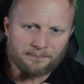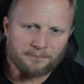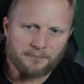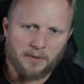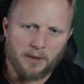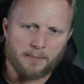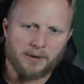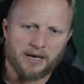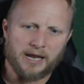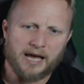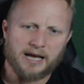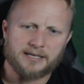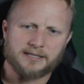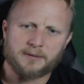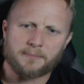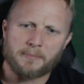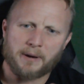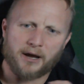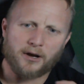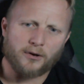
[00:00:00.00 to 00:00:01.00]
But as a
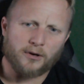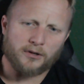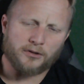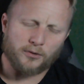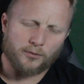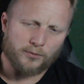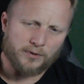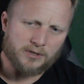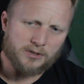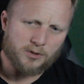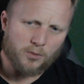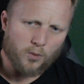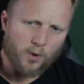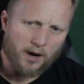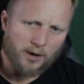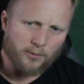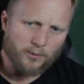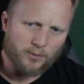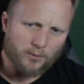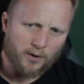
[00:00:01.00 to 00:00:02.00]
parent, the reason why
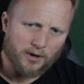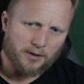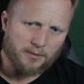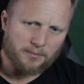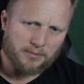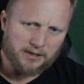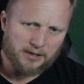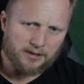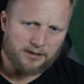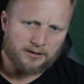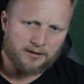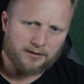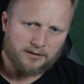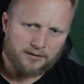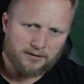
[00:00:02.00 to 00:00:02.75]
we want to be